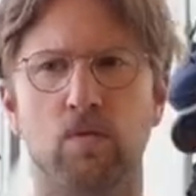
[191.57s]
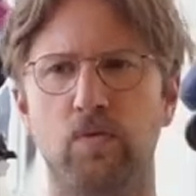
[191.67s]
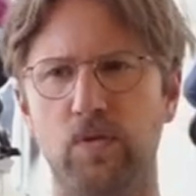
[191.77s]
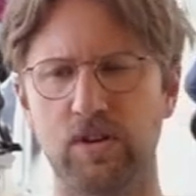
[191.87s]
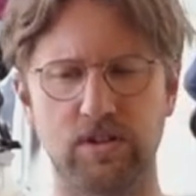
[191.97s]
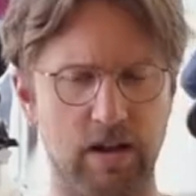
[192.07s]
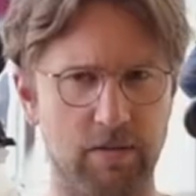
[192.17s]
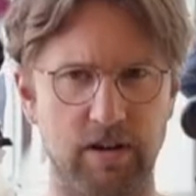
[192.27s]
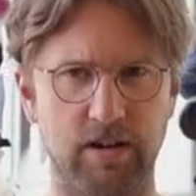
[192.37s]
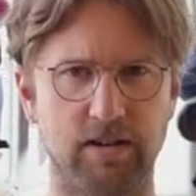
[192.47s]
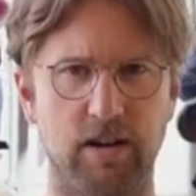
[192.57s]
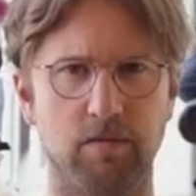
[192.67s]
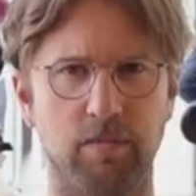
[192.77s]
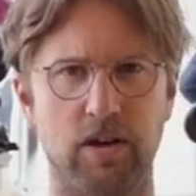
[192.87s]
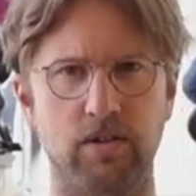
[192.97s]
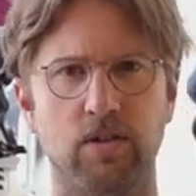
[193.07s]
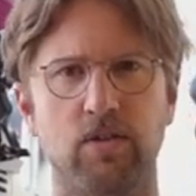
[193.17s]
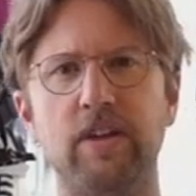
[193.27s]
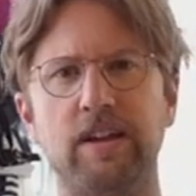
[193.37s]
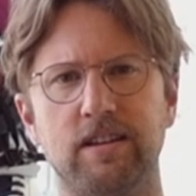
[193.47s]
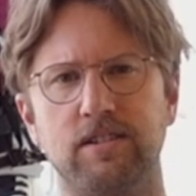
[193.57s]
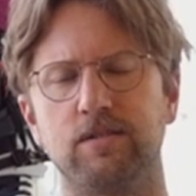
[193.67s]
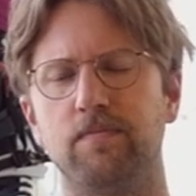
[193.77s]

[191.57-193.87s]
First, I'm gonna talk about the thickness.